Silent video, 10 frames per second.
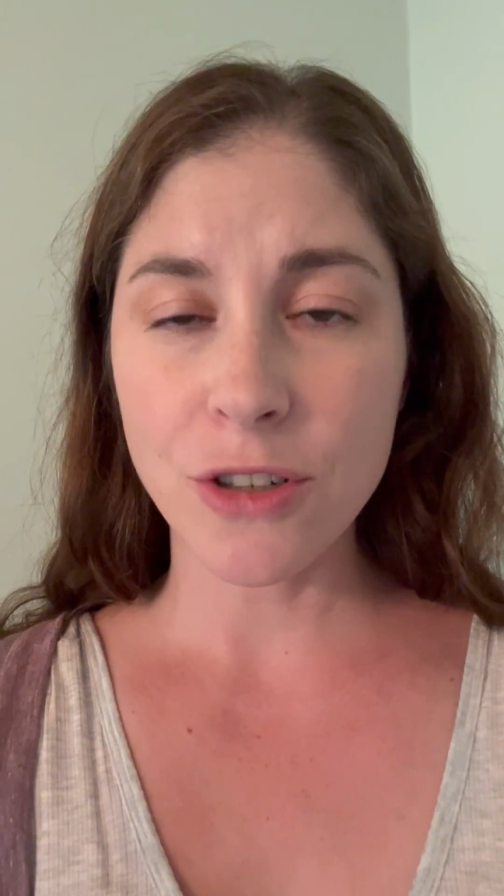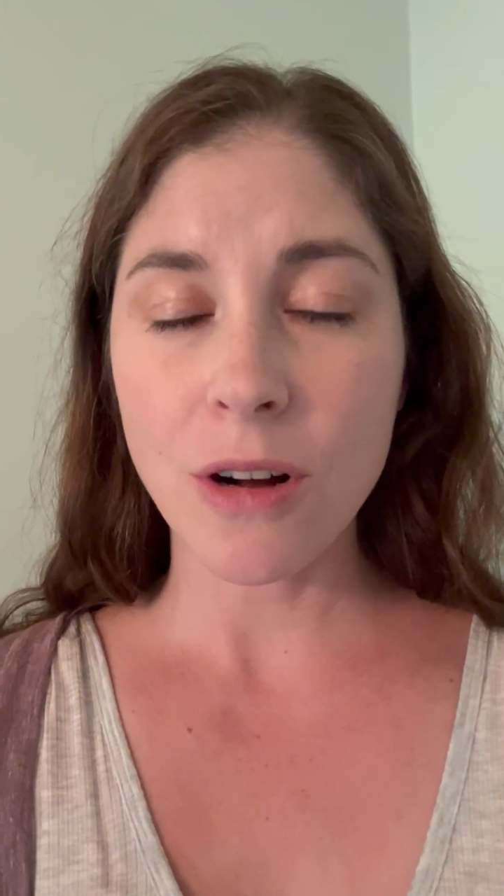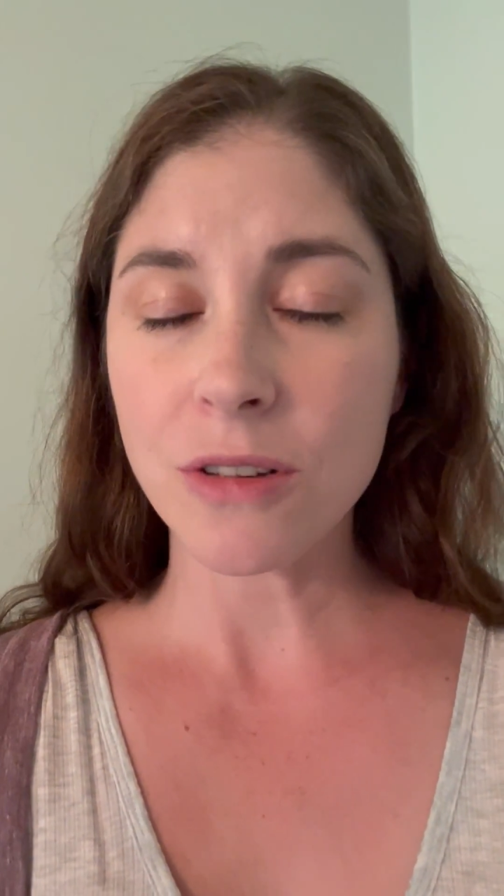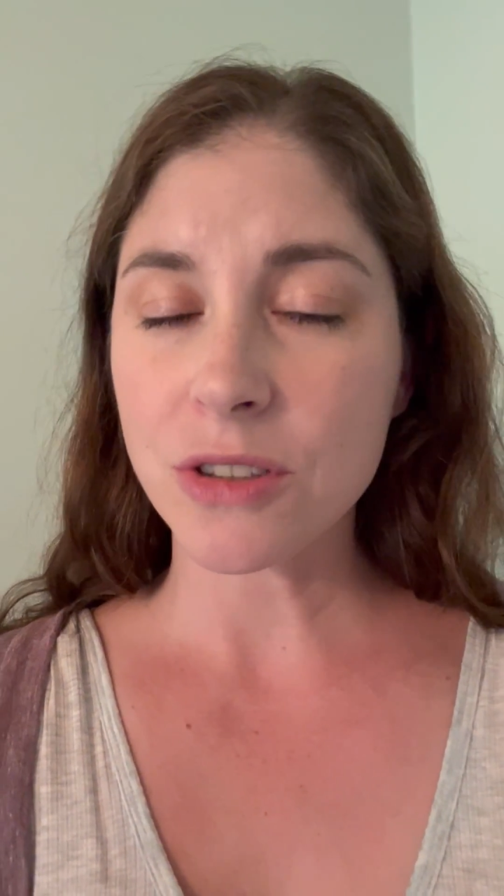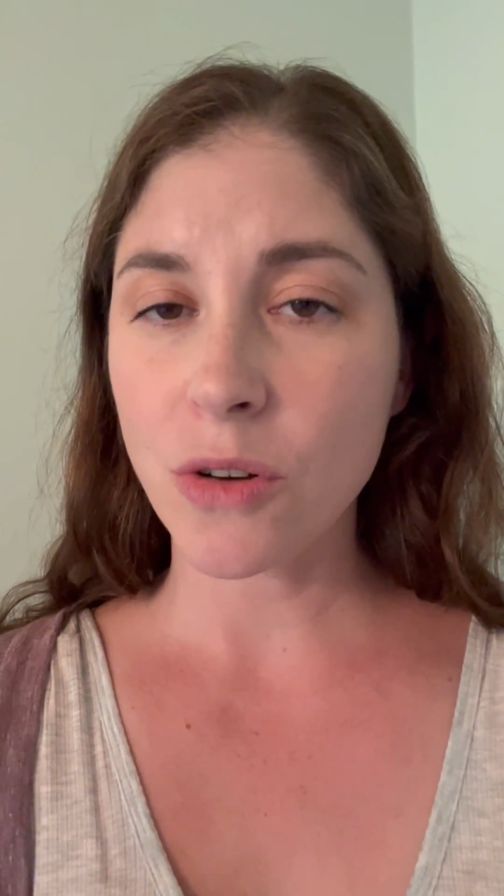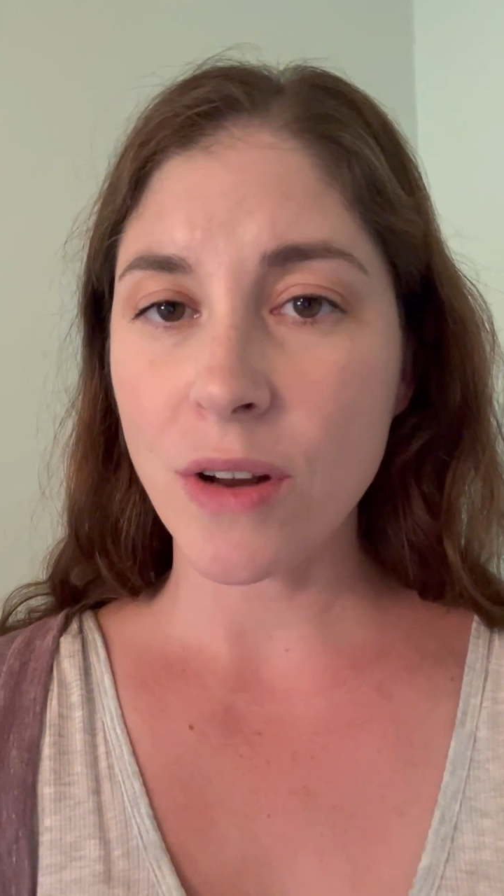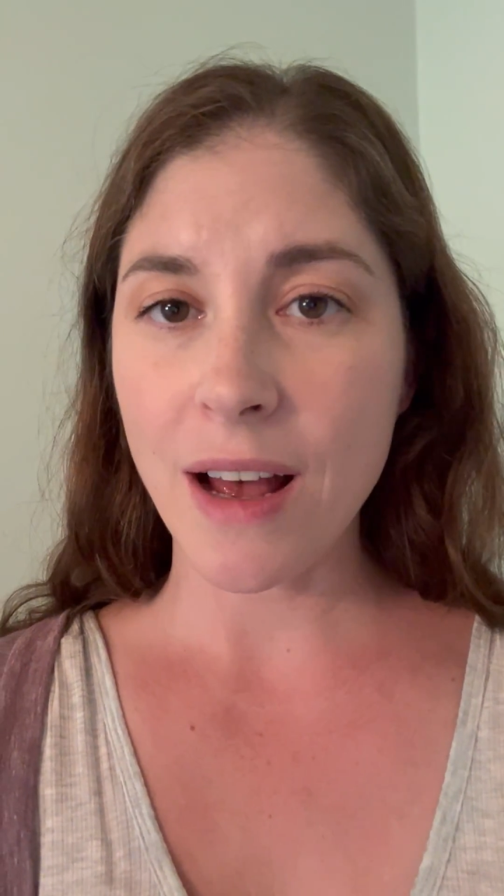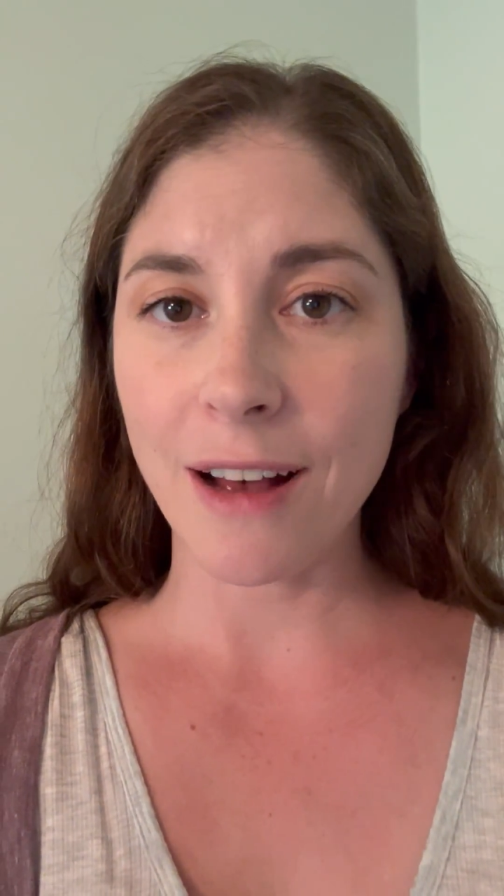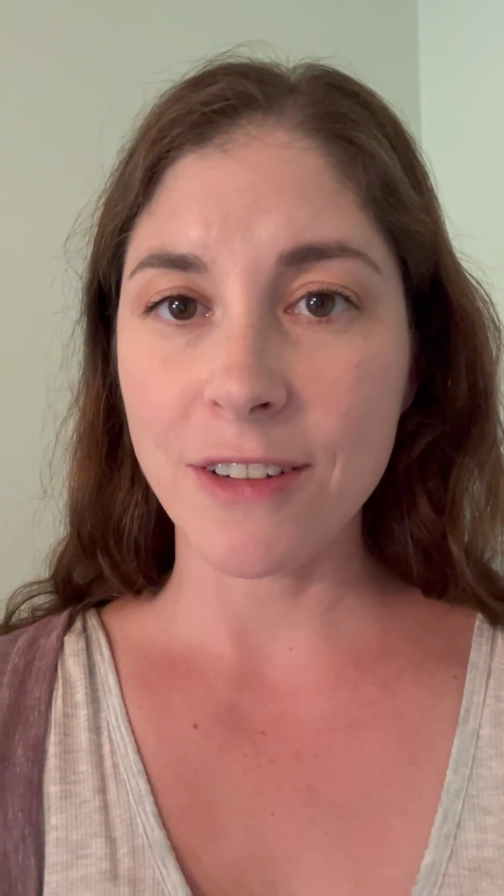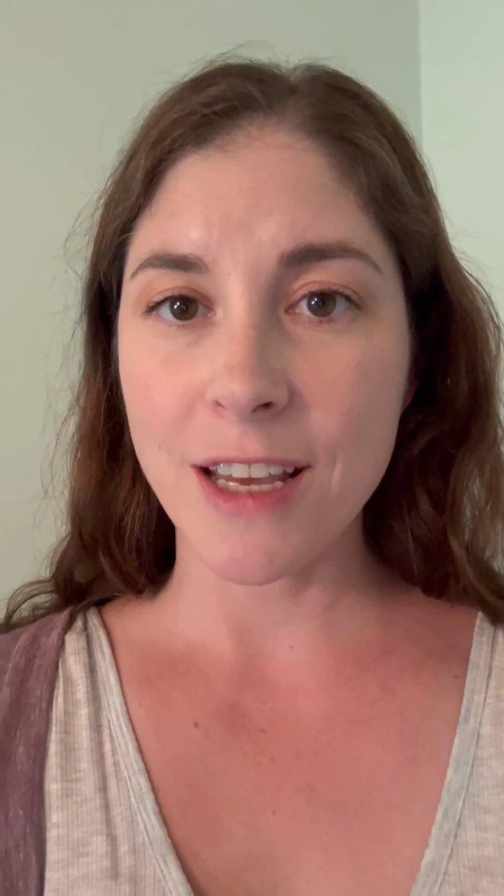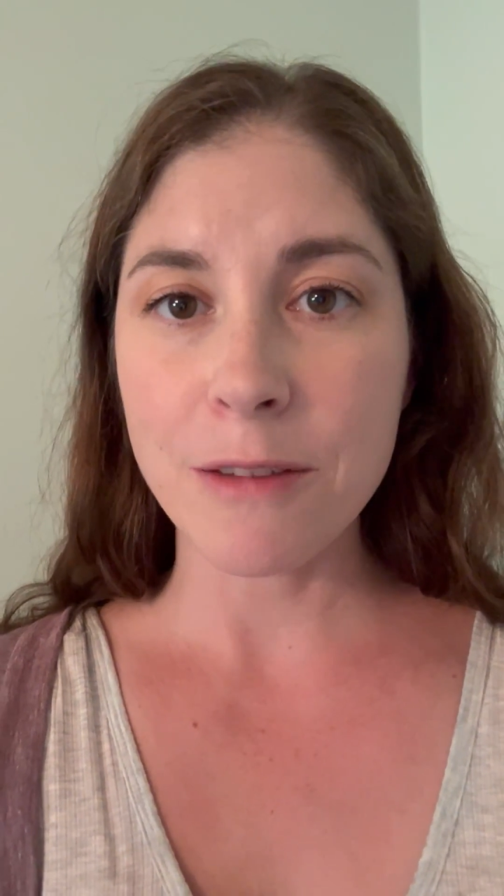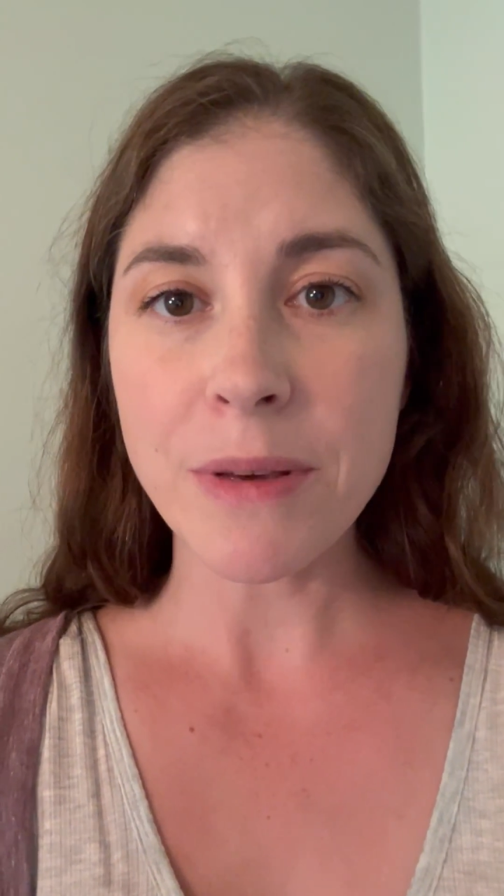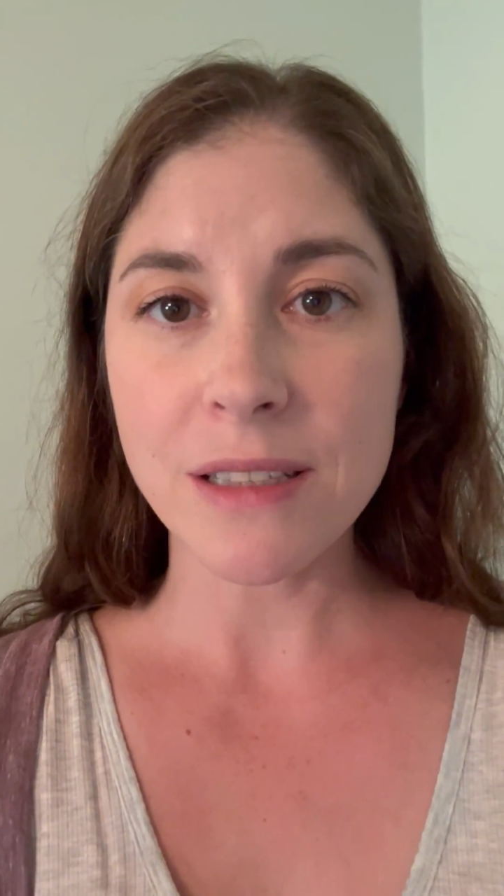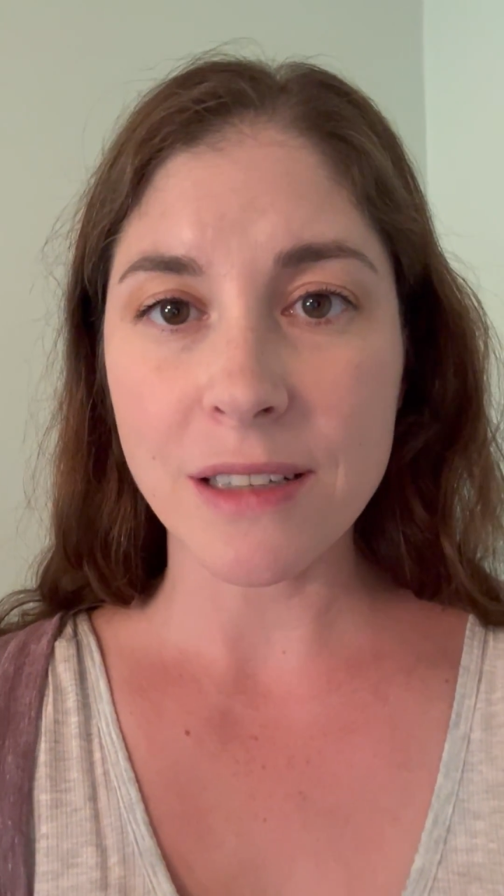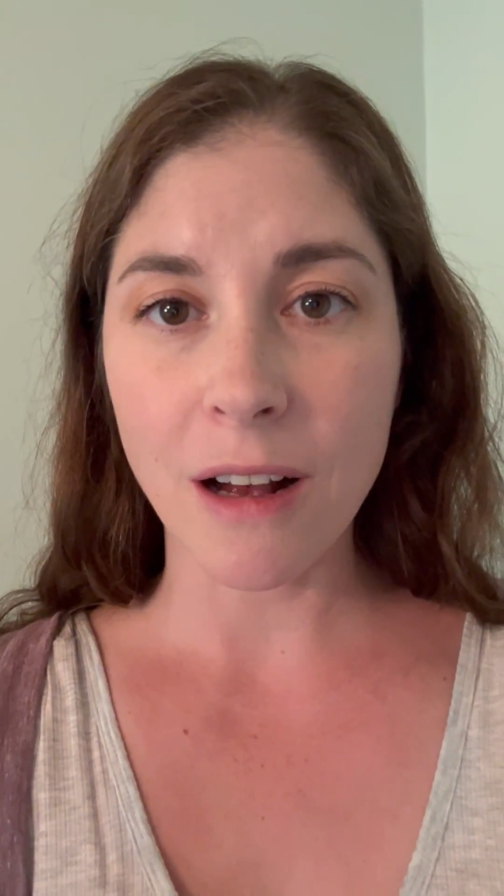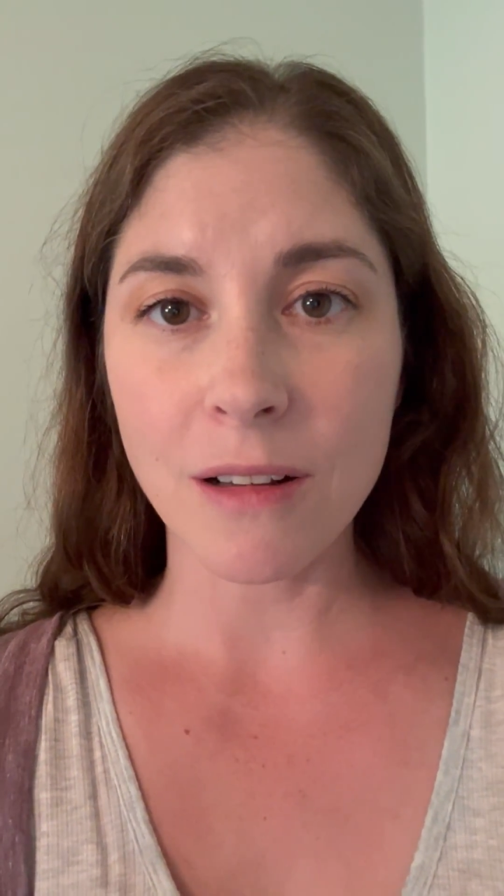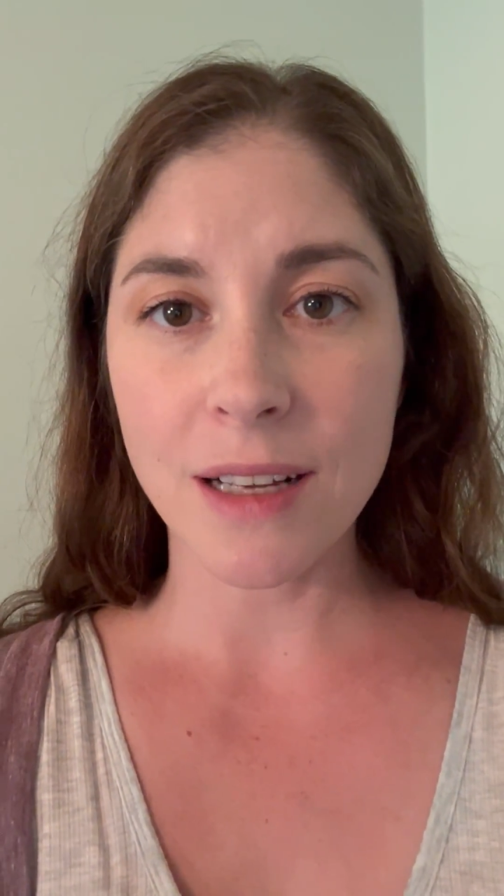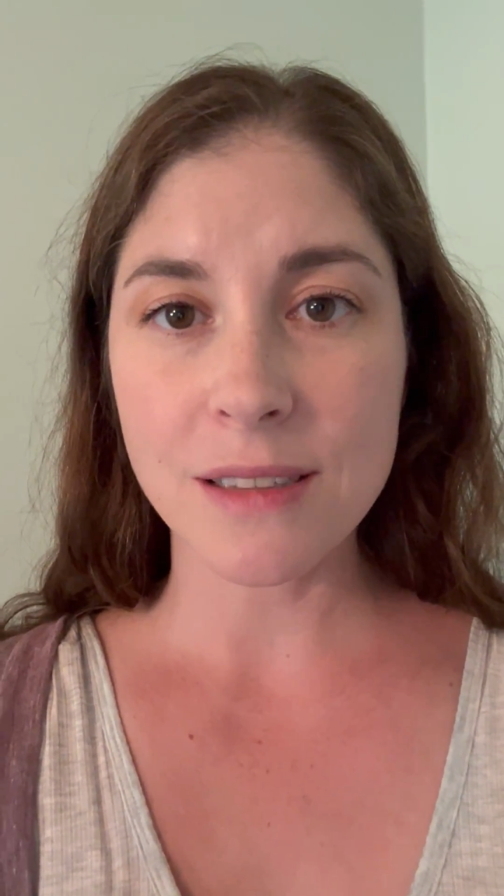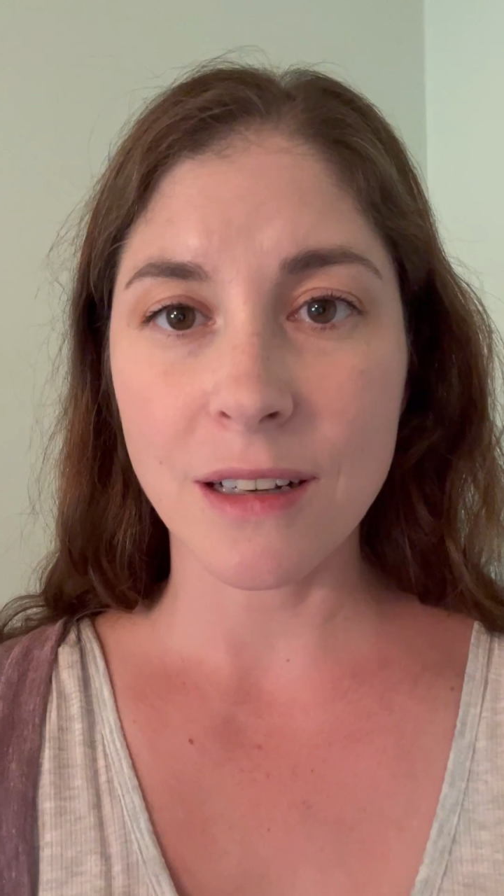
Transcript: You're also going to have an AP style lesson